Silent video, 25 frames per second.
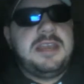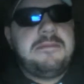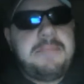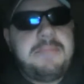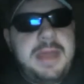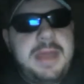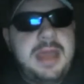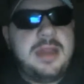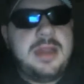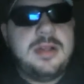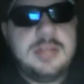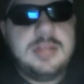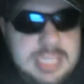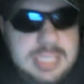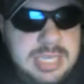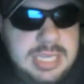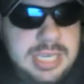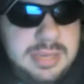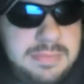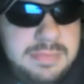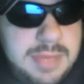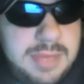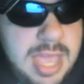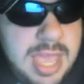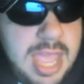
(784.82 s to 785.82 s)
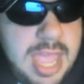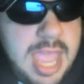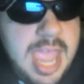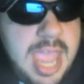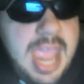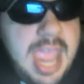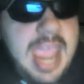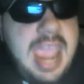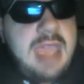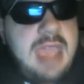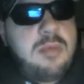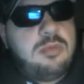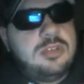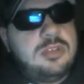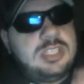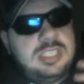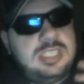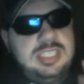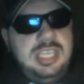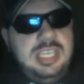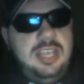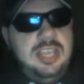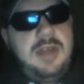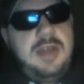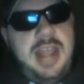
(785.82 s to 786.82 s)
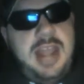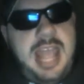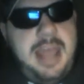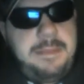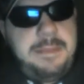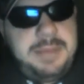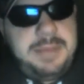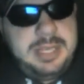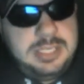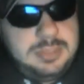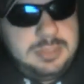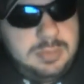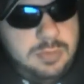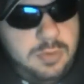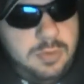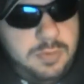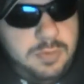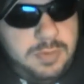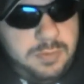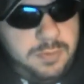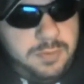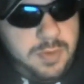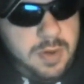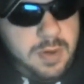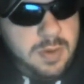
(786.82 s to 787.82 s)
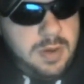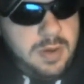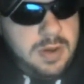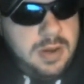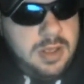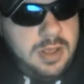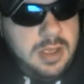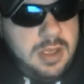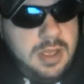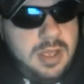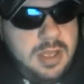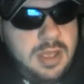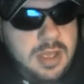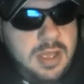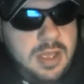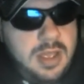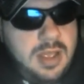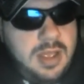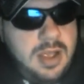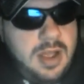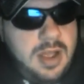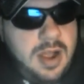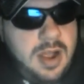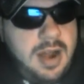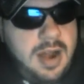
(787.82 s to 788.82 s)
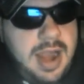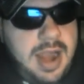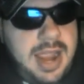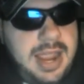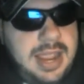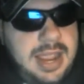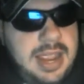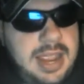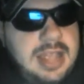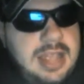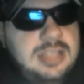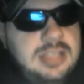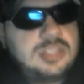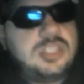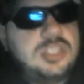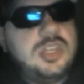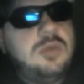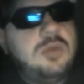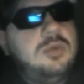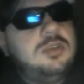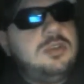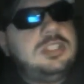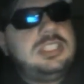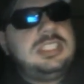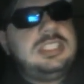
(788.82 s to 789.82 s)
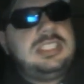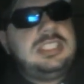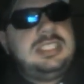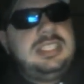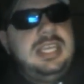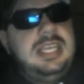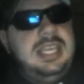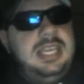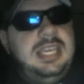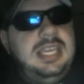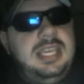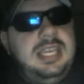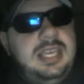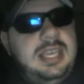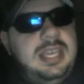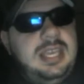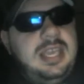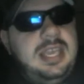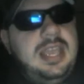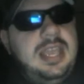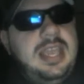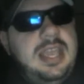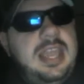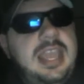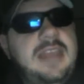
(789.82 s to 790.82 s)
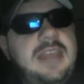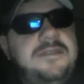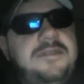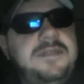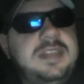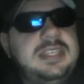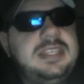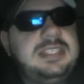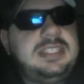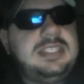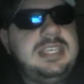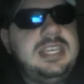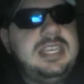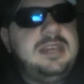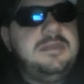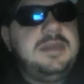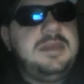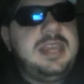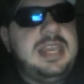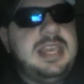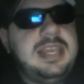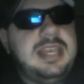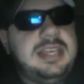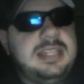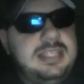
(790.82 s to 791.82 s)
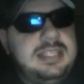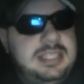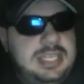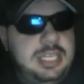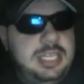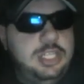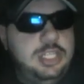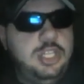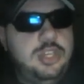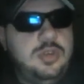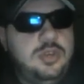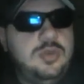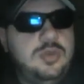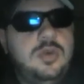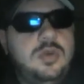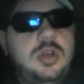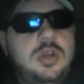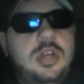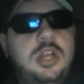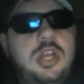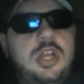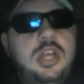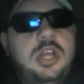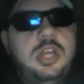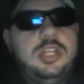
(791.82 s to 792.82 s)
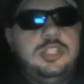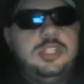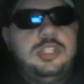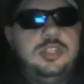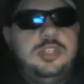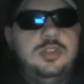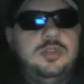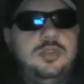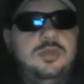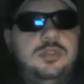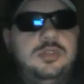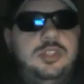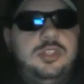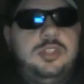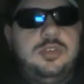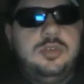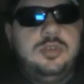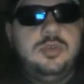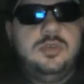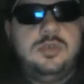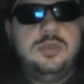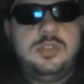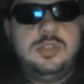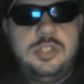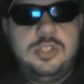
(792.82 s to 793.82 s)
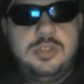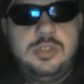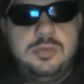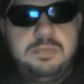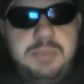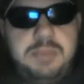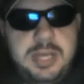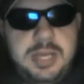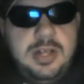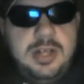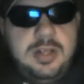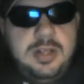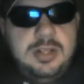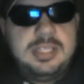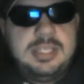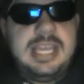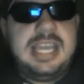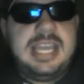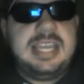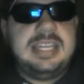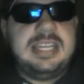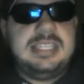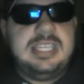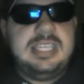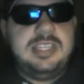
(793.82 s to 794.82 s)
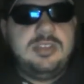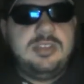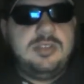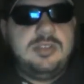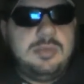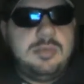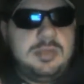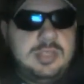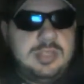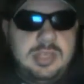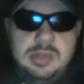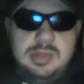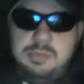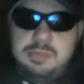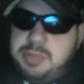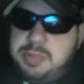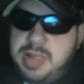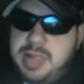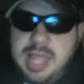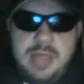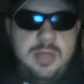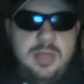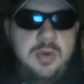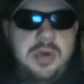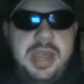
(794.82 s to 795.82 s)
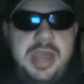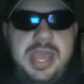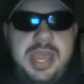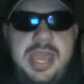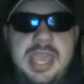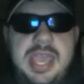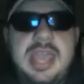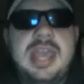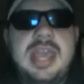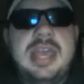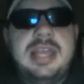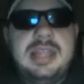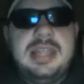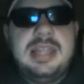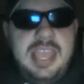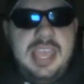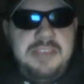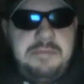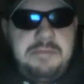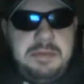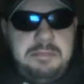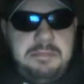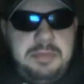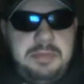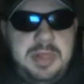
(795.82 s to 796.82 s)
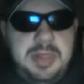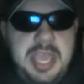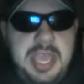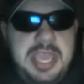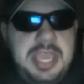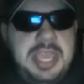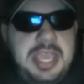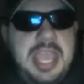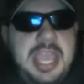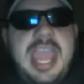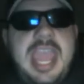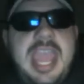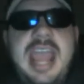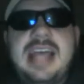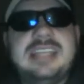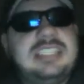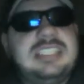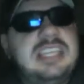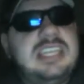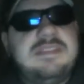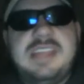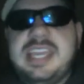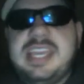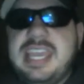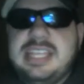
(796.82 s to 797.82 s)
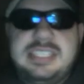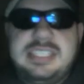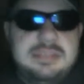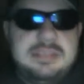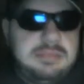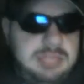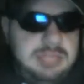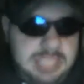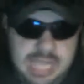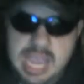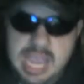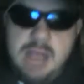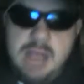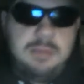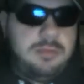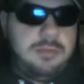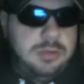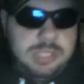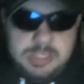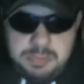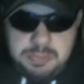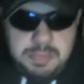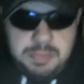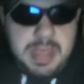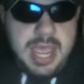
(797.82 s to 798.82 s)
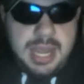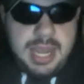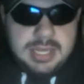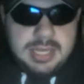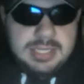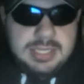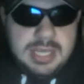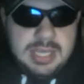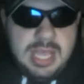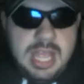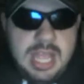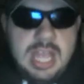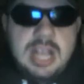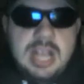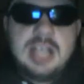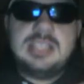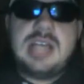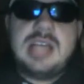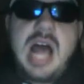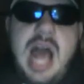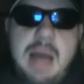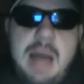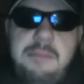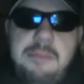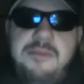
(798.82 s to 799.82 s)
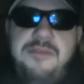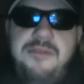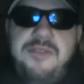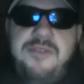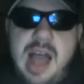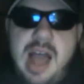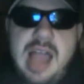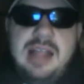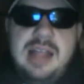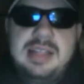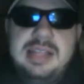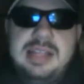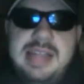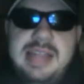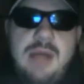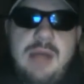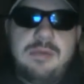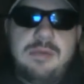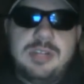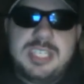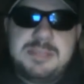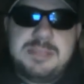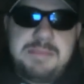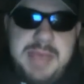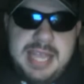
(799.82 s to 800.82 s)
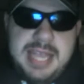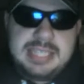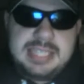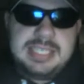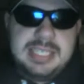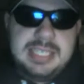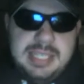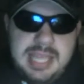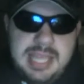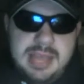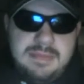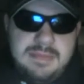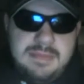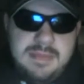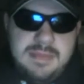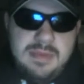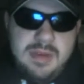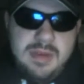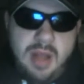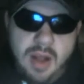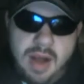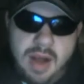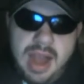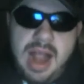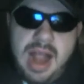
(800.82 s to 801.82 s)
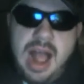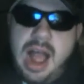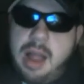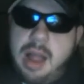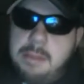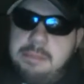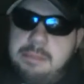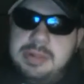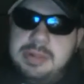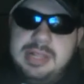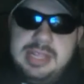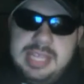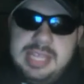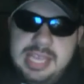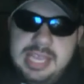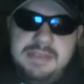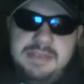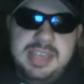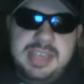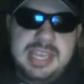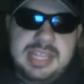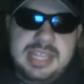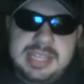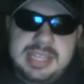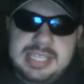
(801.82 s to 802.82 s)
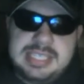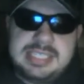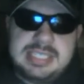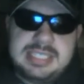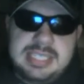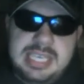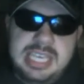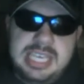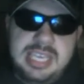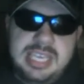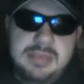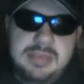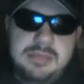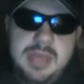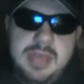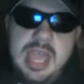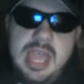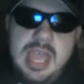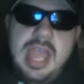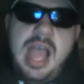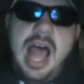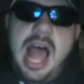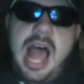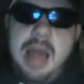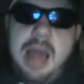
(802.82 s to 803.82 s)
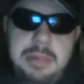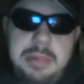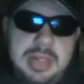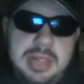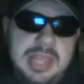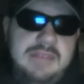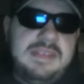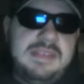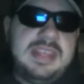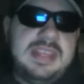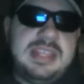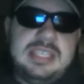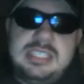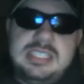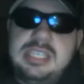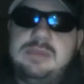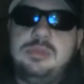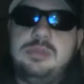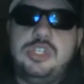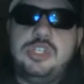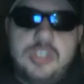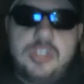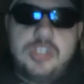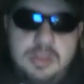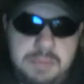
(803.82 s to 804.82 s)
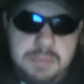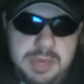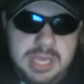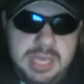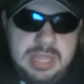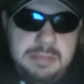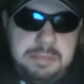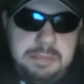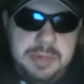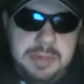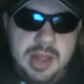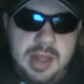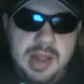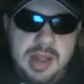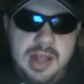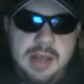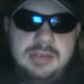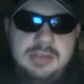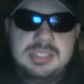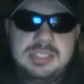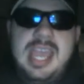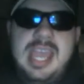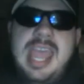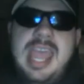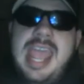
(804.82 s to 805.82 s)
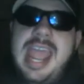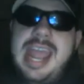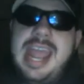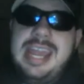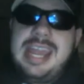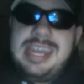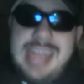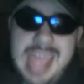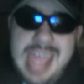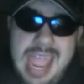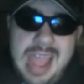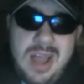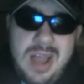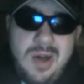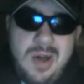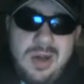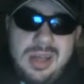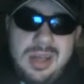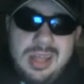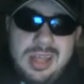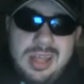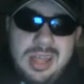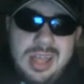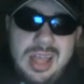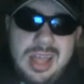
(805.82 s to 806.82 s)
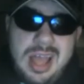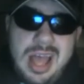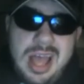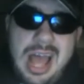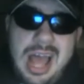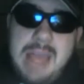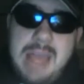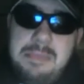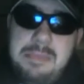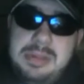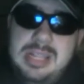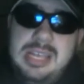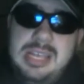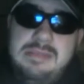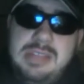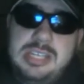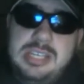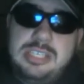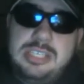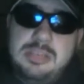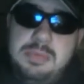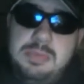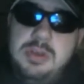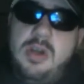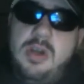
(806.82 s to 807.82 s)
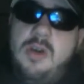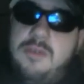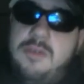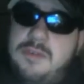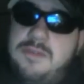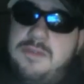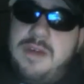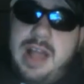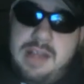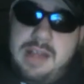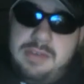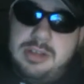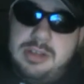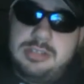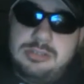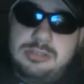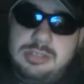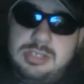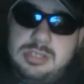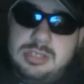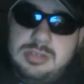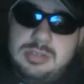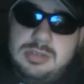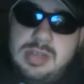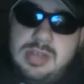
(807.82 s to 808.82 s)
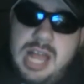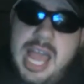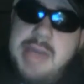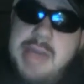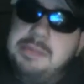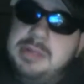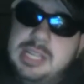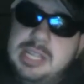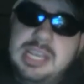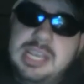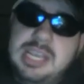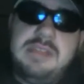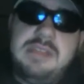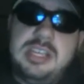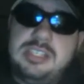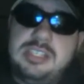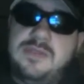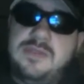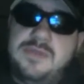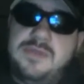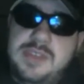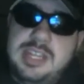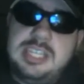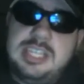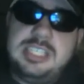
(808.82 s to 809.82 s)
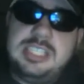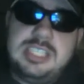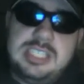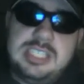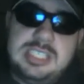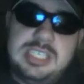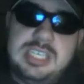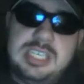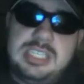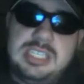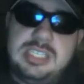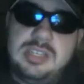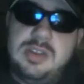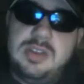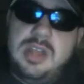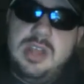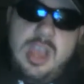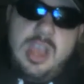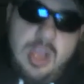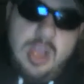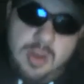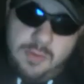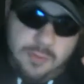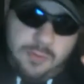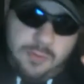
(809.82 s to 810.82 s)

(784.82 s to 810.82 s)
be a better team. And we'll see what happens moving forward. All right? So we'll see if this team can continue to to to build and continue to play the way they've been playing. And let's see if they get some damn respect. Because I'm finally now respecting them. All right, I'm believing in this team. I'm believing that this team should be in the playoffs, and now I believe they should be over 500. I believe they should finish the season